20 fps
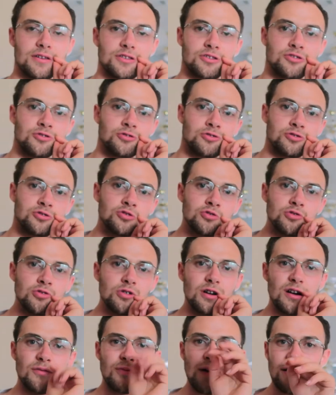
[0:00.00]

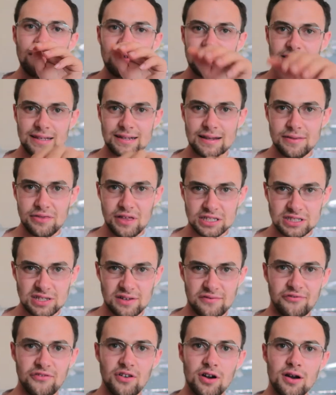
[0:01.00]
you arrive at the
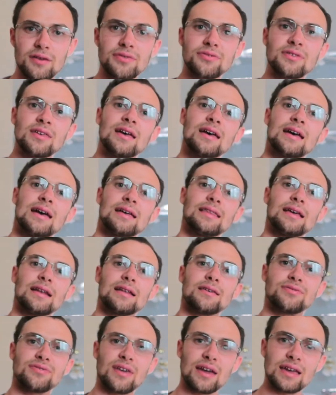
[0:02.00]
intersection first, and then
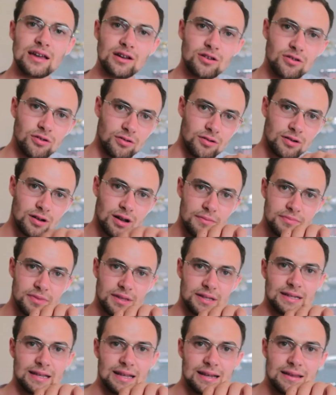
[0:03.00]
a second car comes
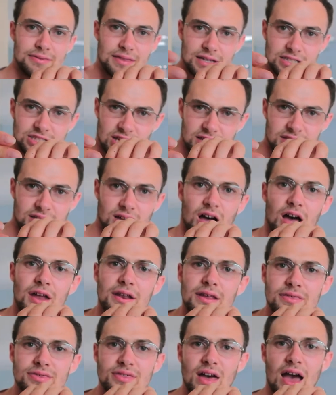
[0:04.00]
at the intersection on the
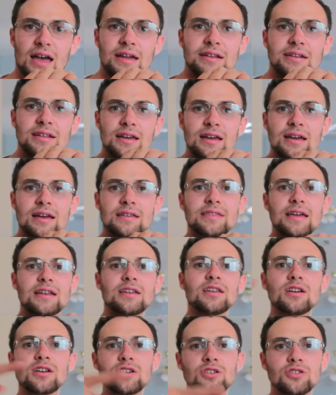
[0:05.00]
other side,
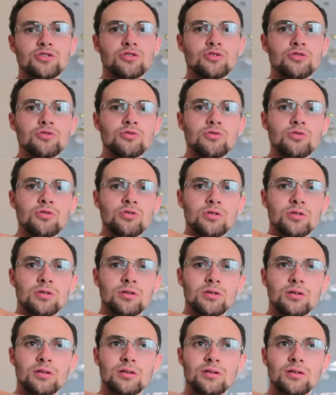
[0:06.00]
then you
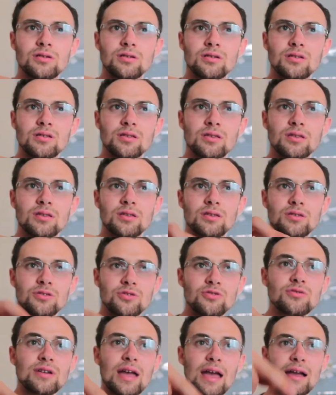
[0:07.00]

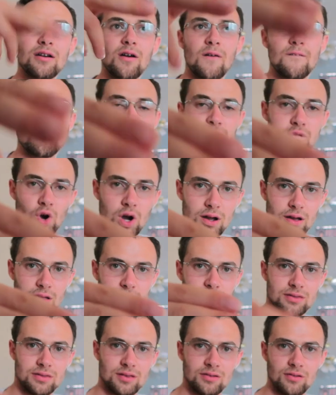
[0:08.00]
can go
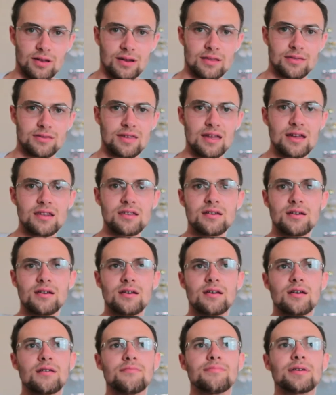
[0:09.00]
first, you understand?
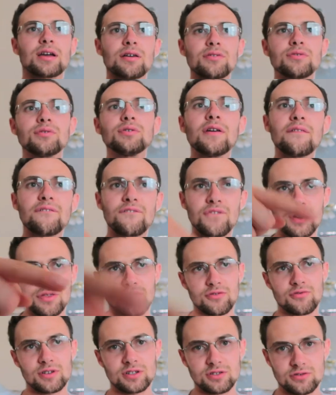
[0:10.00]
Because you're the
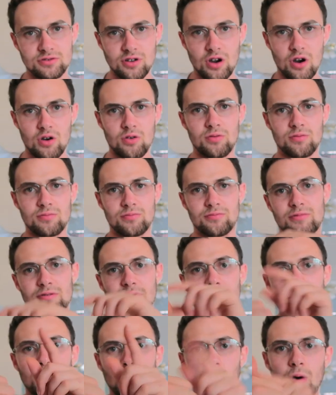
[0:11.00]
first one to go.
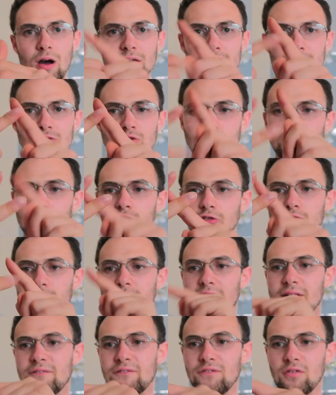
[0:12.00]
Remember, 1, 2,
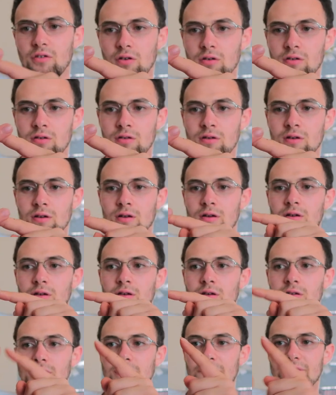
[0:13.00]
3, 4.
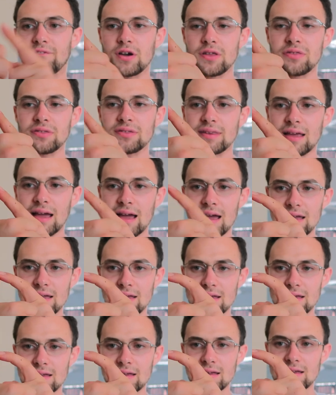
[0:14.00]
The first one that